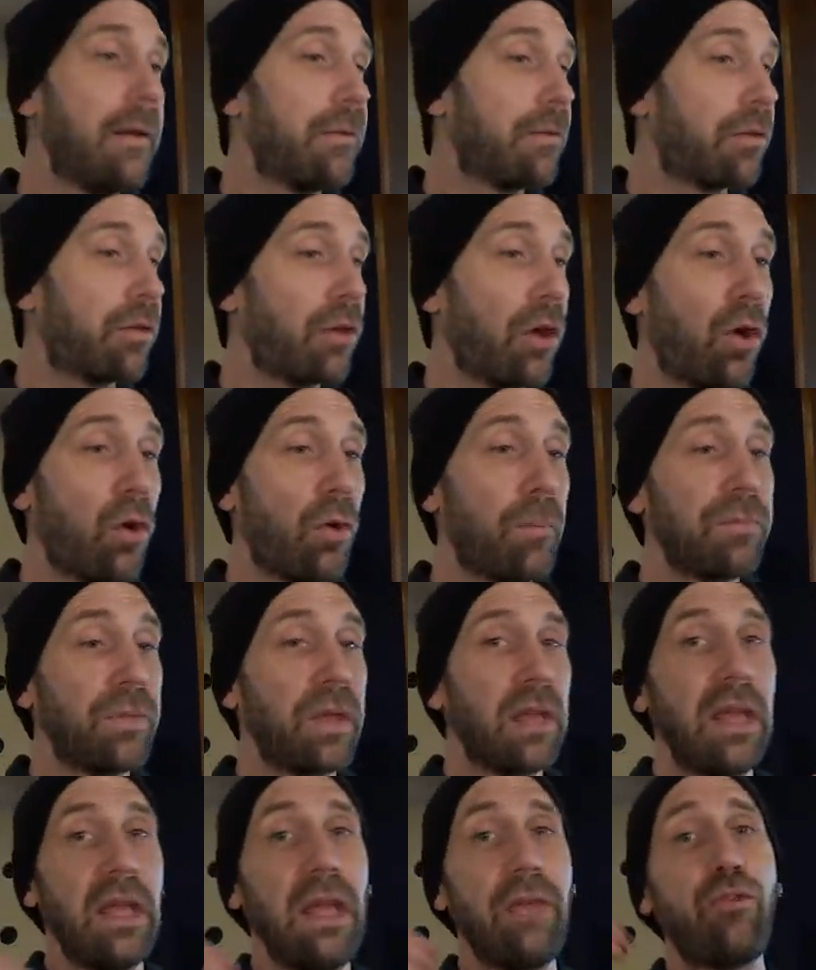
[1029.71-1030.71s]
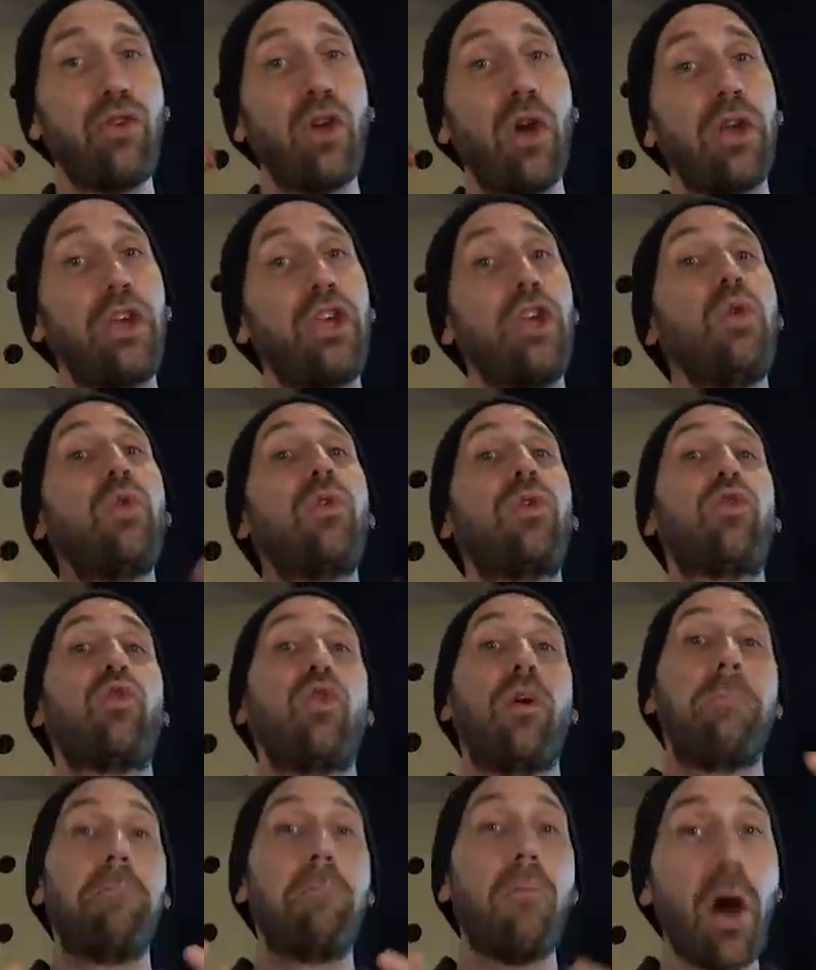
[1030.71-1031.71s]
So if you are used
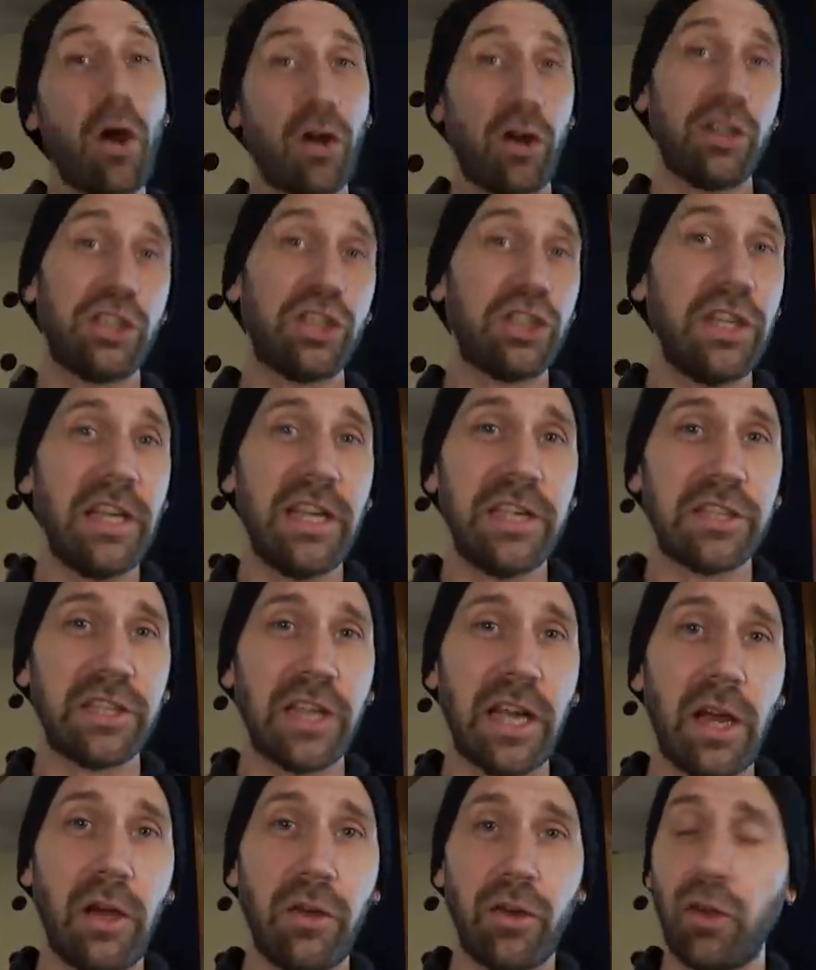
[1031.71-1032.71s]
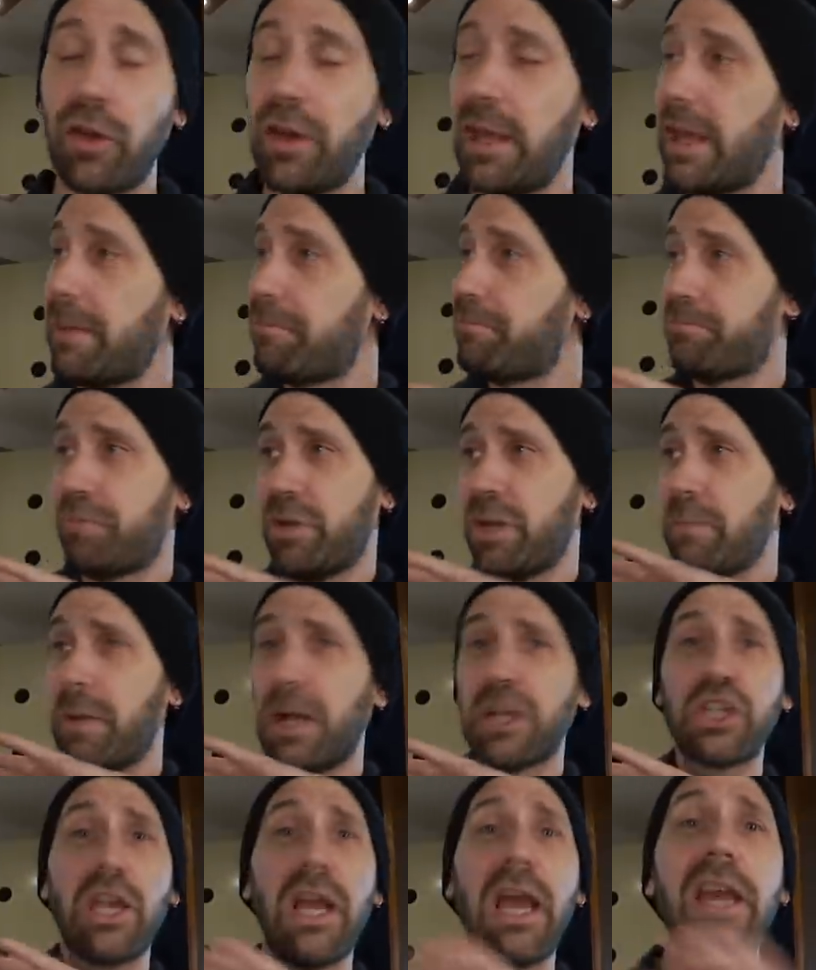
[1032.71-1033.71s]
to a modern snare sound on pretty
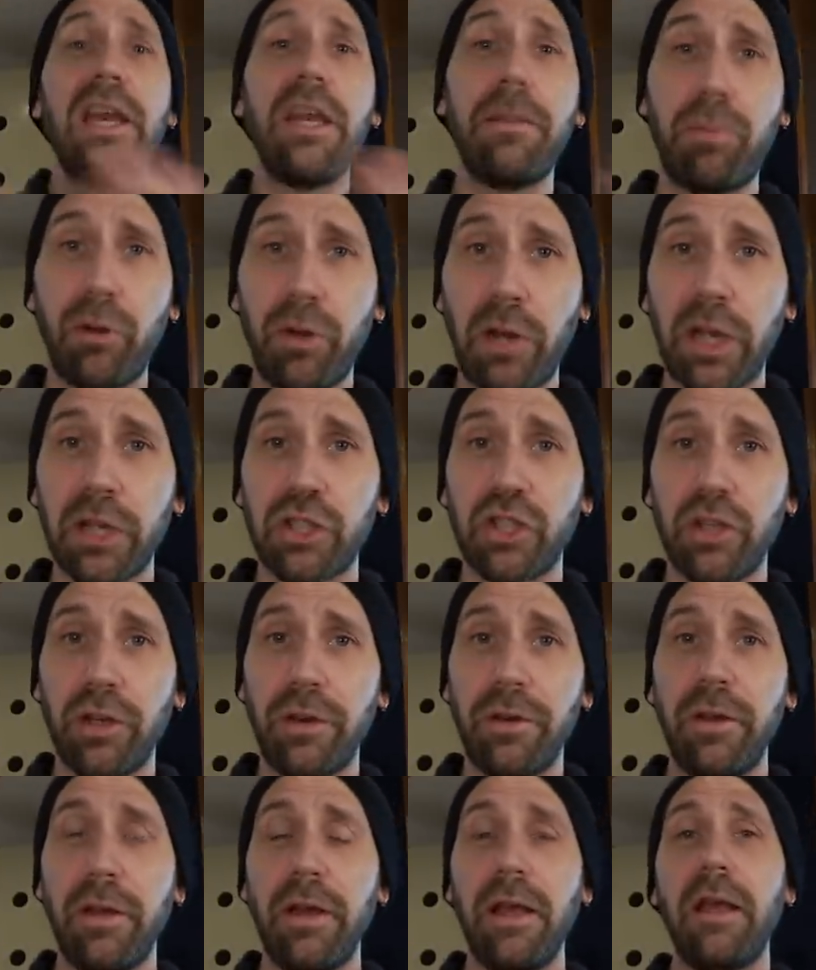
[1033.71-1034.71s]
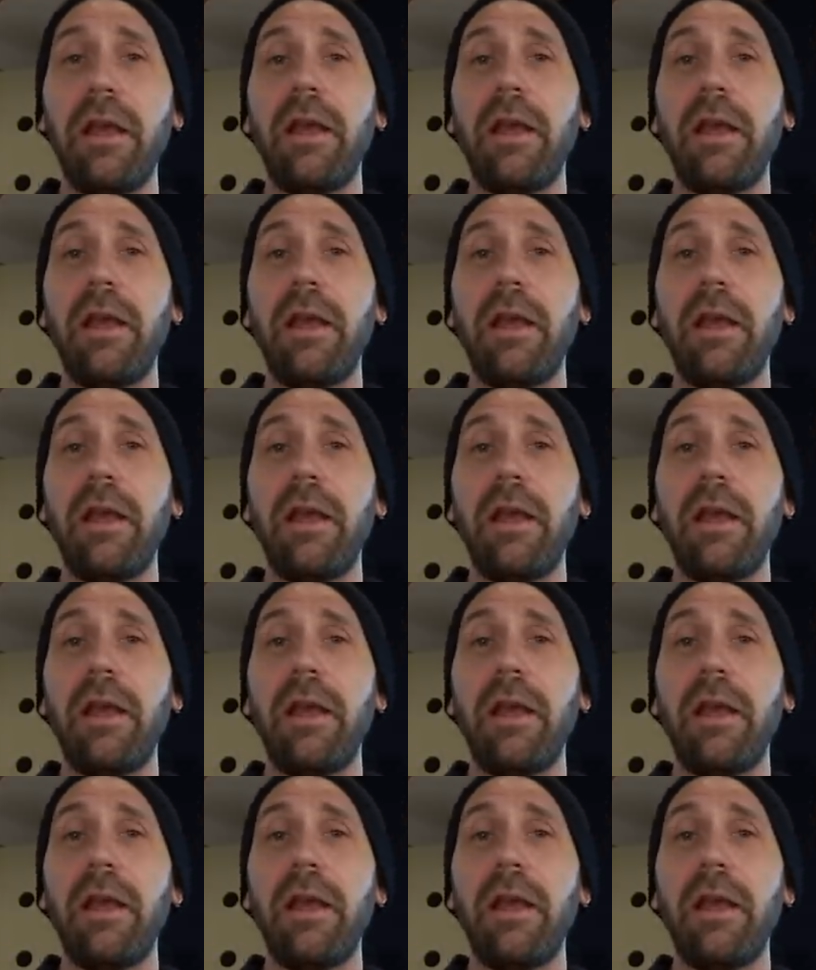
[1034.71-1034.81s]
much any production,